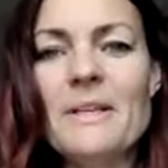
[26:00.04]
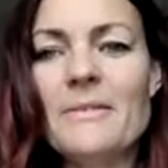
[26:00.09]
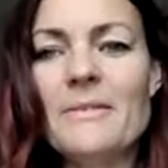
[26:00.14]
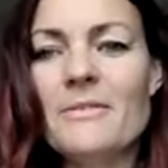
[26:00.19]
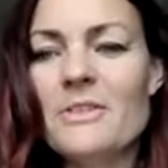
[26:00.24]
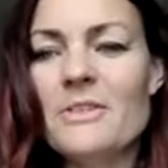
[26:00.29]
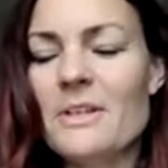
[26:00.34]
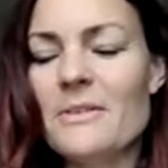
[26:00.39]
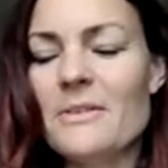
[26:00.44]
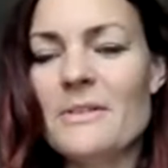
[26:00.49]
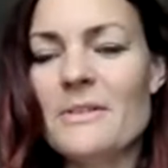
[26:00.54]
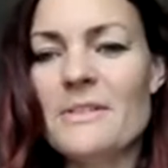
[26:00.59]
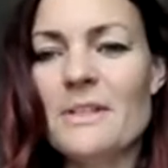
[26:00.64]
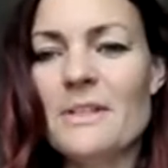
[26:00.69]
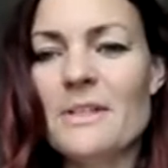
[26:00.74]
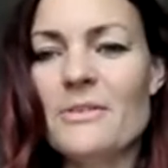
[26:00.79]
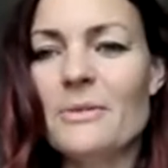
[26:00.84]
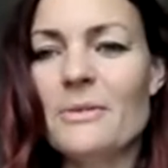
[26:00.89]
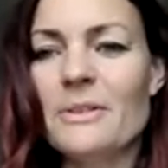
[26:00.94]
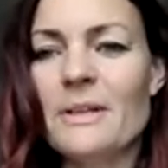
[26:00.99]
of gender and
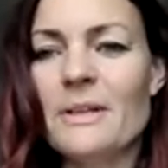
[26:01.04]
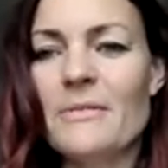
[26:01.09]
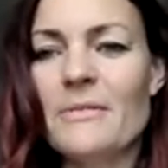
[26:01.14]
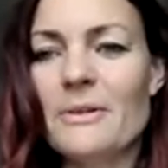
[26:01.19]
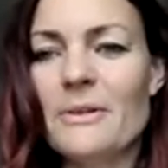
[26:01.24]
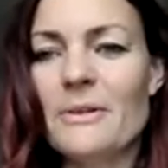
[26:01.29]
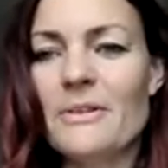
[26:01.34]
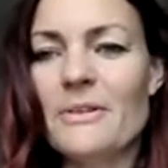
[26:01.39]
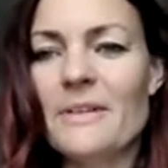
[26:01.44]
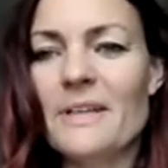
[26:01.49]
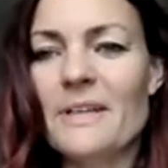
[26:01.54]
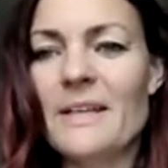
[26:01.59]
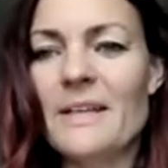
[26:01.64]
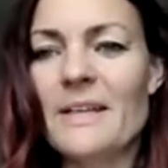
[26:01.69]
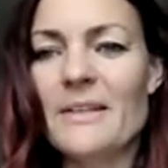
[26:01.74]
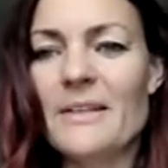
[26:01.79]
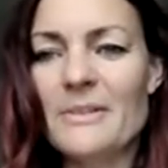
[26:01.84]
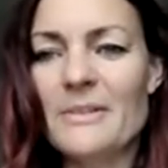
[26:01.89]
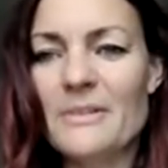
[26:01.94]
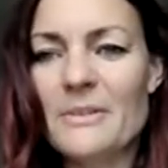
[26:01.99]
sexual diversity
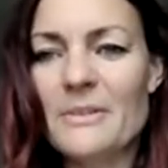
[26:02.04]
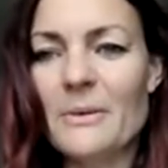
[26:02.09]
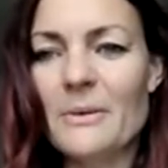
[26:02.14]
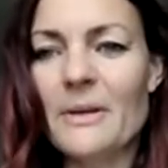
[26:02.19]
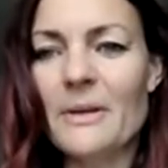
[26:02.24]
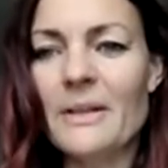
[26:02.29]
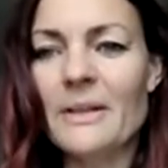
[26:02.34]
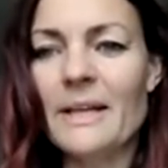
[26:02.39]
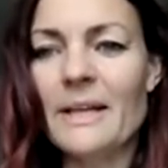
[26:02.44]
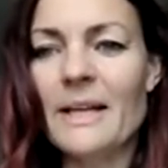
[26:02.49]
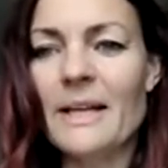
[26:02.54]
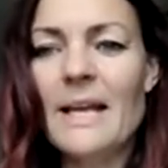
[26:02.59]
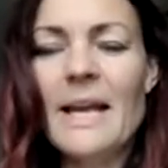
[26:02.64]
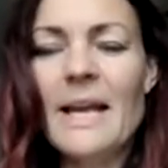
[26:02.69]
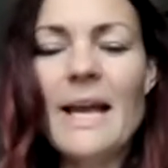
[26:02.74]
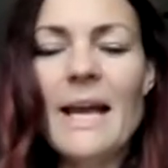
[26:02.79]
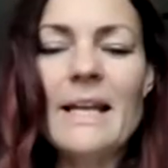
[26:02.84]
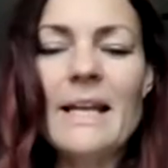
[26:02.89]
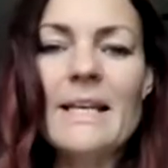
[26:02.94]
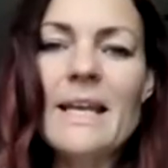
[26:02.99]
historically
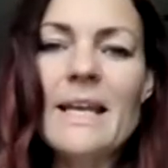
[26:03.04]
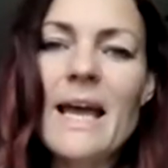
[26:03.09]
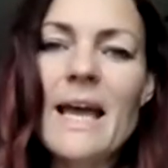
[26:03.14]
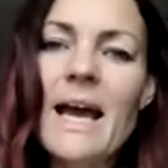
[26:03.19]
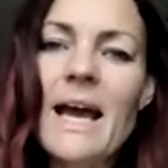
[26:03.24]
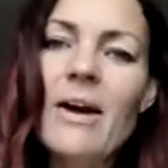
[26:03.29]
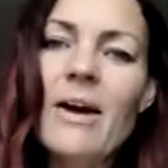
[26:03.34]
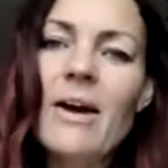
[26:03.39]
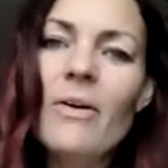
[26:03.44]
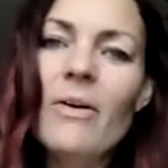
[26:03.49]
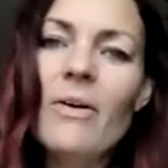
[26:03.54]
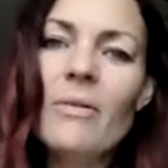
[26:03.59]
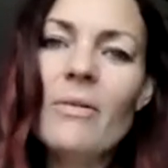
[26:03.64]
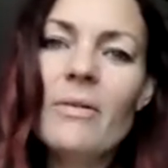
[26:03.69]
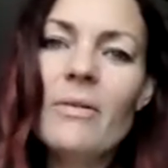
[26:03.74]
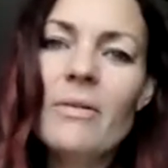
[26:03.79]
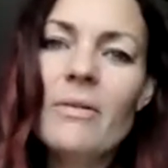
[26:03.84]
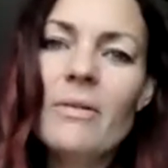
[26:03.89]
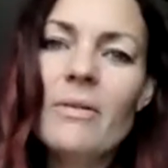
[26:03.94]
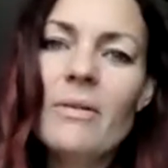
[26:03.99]
and now
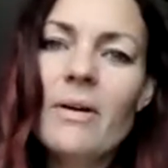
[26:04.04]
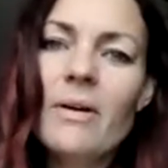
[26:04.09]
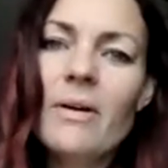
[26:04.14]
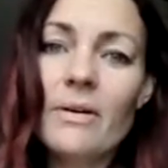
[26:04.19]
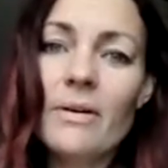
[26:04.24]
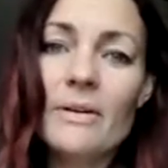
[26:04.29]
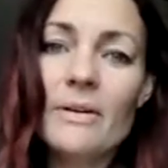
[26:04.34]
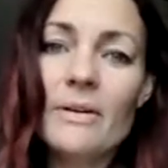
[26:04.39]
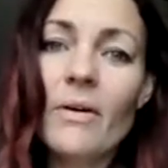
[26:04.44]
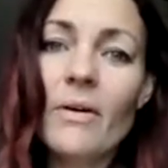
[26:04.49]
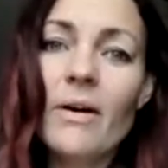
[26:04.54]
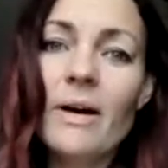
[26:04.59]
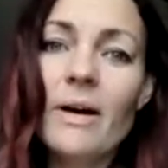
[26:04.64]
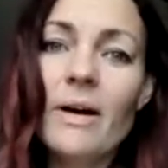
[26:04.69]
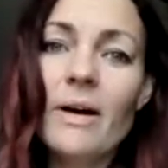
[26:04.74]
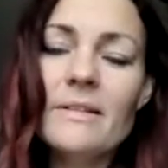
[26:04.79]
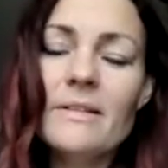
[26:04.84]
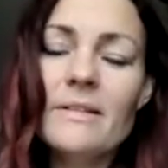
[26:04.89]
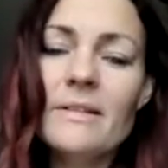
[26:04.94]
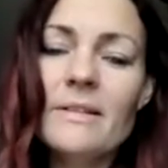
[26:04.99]
are
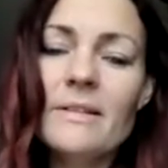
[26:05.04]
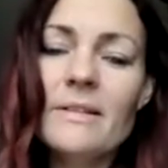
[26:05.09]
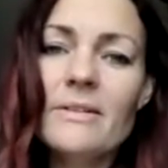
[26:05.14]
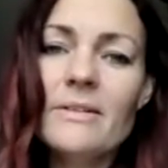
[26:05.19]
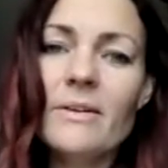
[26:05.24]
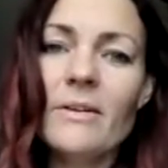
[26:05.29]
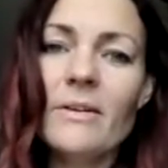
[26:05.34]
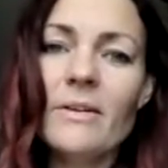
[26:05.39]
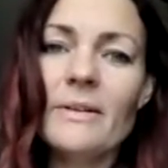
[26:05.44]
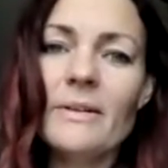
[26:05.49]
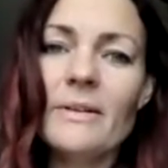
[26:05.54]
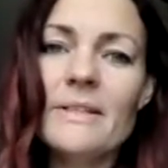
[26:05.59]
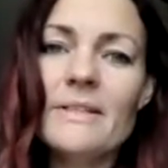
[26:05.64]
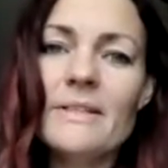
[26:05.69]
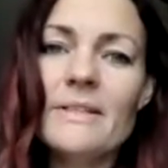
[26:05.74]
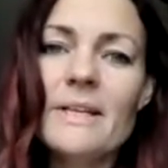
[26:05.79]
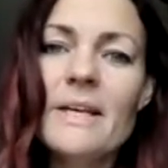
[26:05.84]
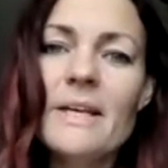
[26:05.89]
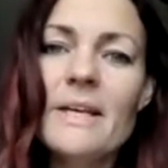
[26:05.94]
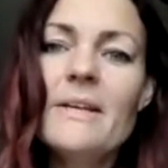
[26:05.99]
not
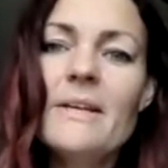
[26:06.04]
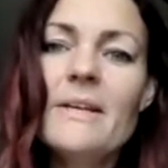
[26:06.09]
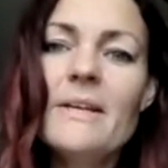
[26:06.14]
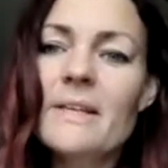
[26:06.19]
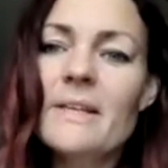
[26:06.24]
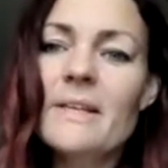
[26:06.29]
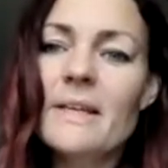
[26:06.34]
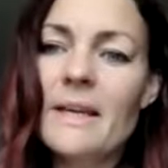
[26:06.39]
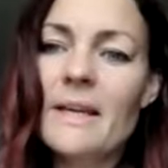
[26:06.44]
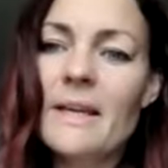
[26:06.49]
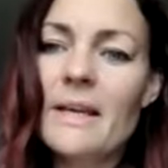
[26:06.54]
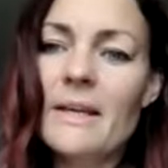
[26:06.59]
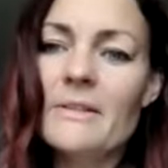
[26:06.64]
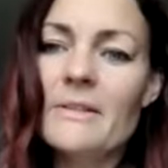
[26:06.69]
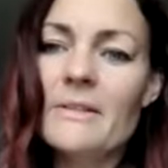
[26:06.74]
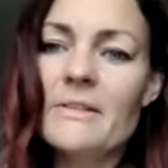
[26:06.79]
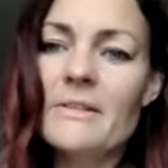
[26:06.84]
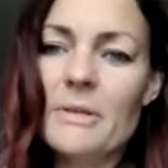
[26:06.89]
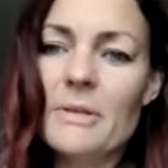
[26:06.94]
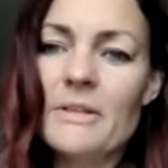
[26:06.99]
tolerant, again,
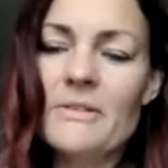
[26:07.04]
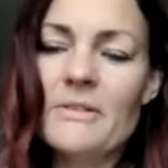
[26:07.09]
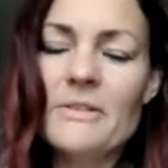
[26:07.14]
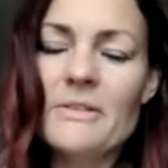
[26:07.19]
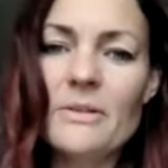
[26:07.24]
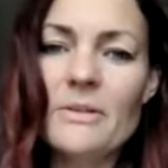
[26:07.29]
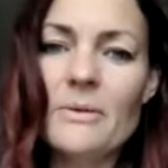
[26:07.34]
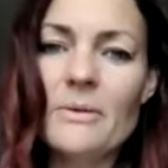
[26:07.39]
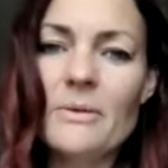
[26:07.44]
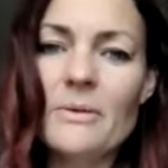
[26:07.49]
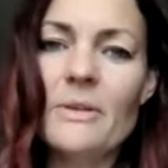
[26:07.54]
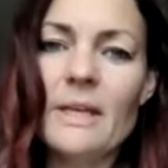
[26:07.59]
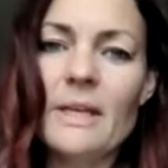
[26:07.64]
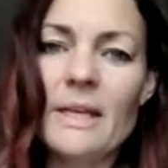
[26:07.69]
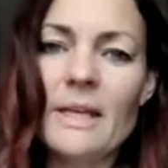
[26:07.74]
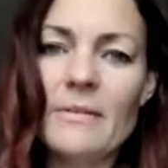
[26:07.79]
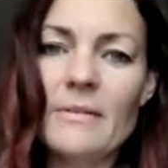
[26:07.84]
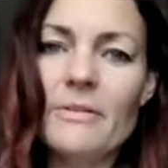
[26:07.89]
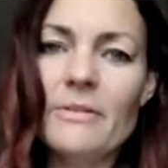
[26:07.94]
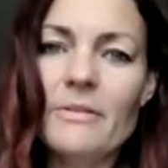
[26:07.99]
speaks to the
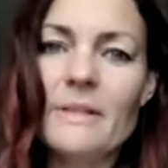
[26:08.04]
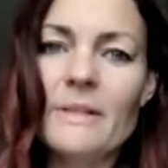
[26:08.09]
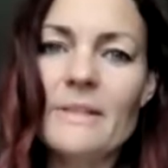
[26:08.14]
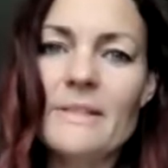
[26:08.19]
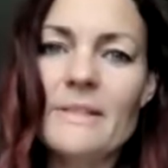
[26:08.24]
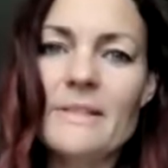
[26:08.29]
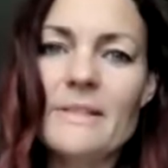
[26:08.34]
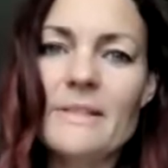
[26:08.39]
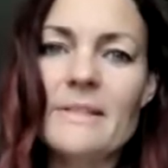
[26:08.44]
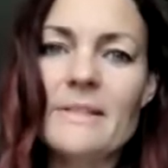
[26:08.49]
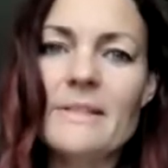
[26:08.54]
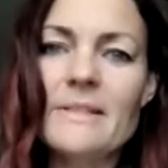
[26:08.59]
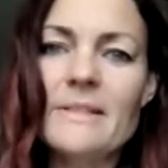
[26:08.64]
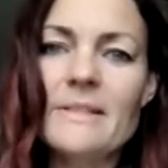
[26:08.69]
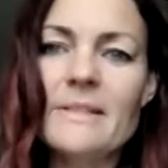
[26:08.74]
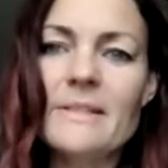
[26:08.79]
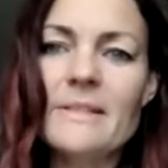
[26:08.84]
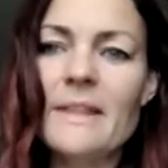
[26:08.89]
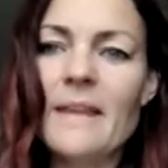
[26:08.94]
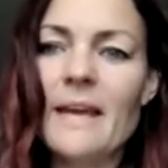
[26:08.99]

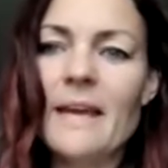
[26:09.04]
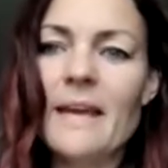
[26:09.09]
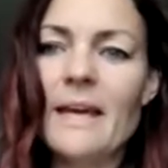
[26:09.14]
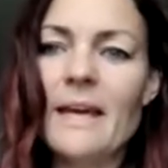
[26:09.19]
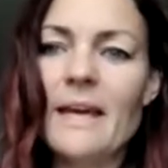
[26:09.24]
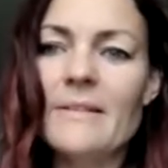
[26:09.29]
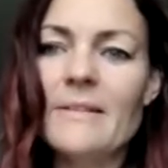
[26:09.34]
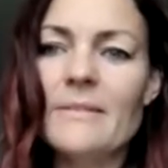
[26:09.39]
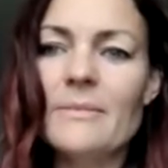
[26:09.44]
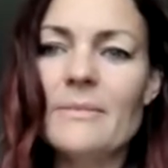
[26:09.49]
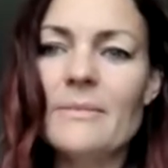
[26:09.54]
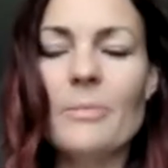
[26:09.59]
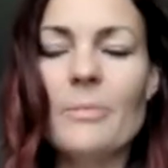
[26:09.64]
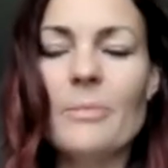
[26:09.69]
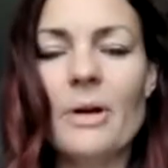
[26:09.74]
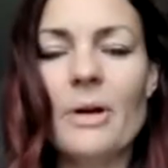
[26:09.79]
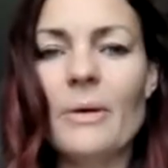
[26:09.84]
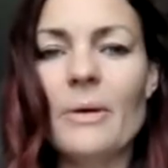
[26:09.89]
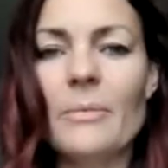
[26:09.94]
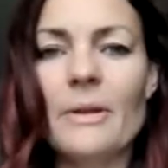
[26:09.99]
influences that we
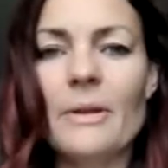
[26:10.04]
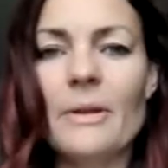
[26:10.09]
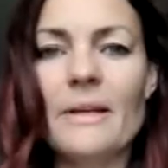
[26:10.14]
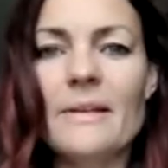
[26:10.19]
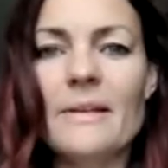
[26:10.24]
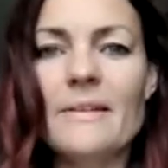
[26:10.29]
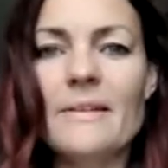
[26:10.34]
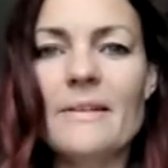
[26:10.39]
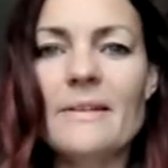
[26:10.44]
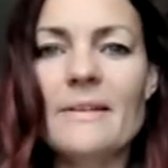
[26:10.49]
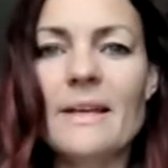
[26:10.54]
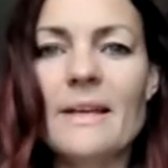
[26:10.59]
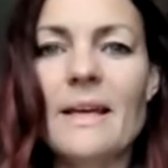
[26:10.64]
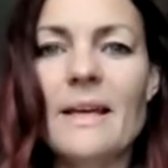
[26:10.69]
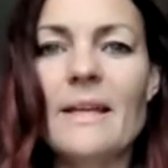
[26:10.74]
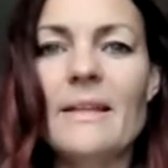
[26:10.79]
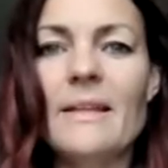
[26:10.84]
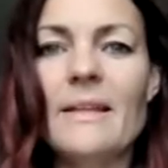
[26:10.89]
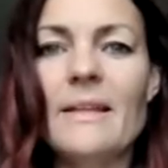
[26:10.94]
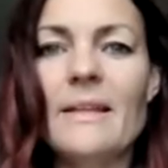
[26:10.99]
brought with us
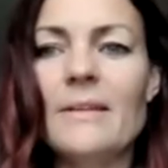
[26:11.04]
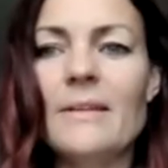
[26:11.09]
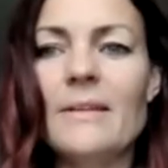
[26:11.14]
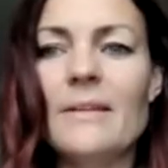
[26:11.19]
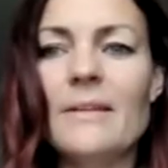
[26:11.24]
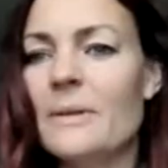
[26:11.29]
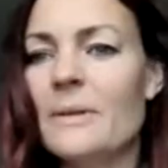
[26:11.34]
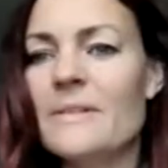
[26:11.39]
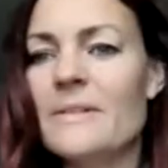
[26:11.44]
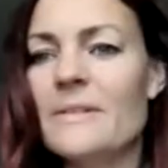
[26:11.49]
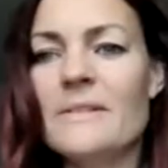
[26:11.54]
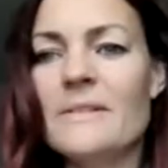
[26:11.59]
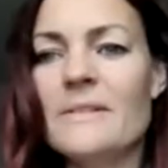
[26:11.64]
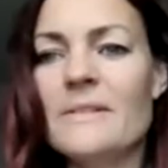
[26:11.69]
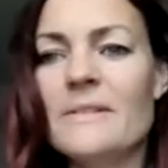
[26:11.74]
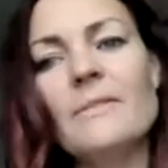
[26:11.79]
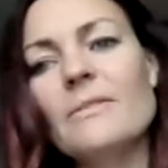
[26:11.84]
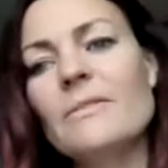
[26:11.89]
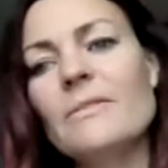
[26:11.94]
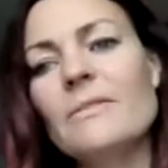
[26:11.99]
and the influences of